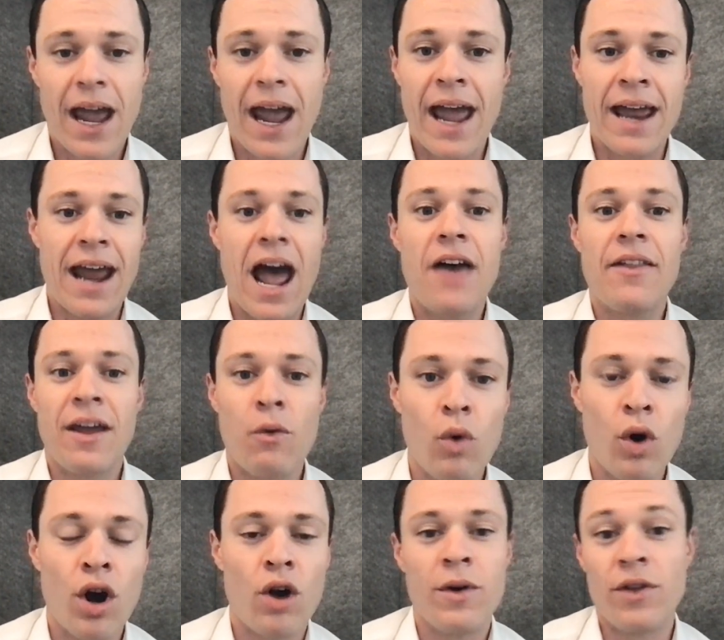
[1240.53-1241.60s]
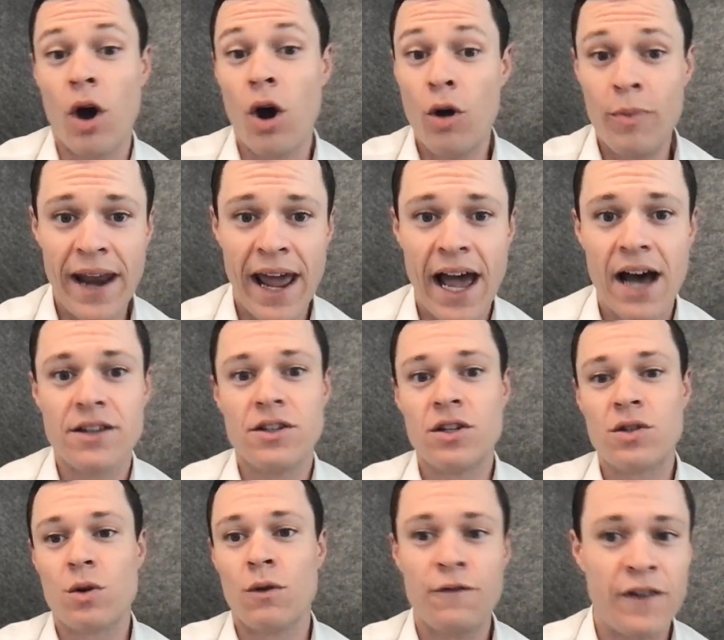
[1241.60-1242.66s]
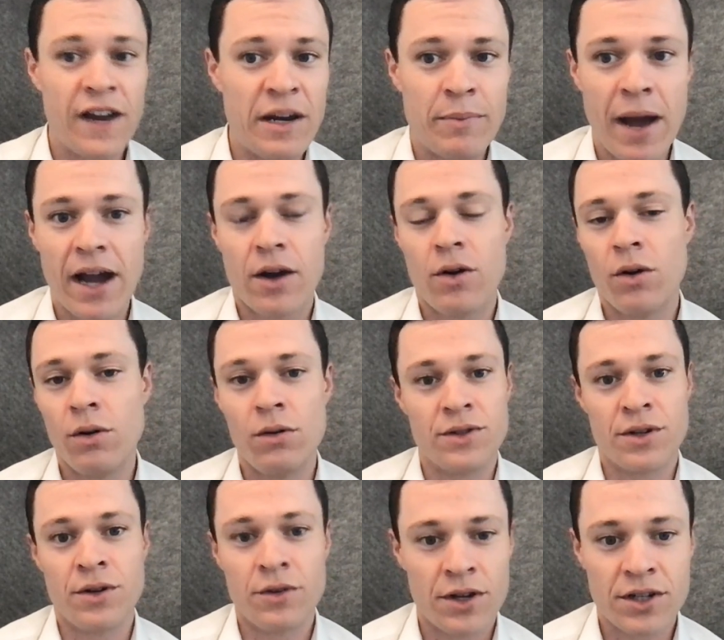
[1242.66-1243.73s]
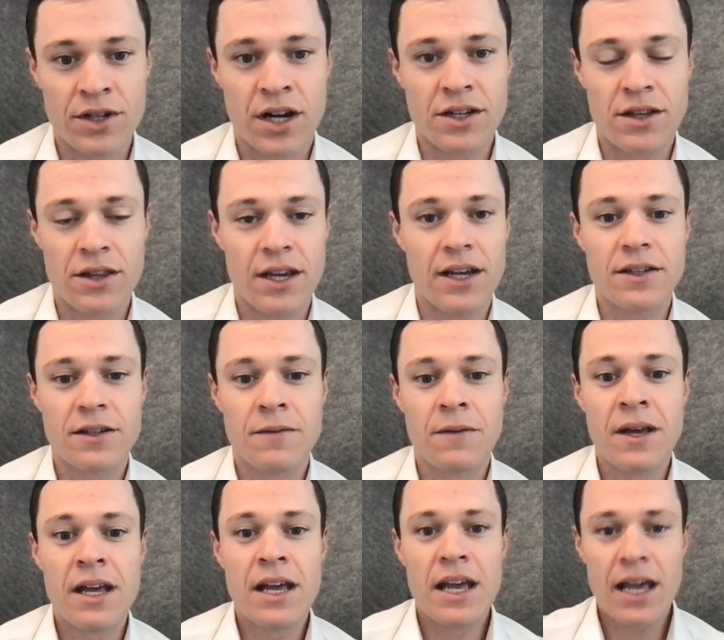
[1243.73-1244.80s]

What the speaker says: and how they work with open houses or feedback calls and all those kinds of things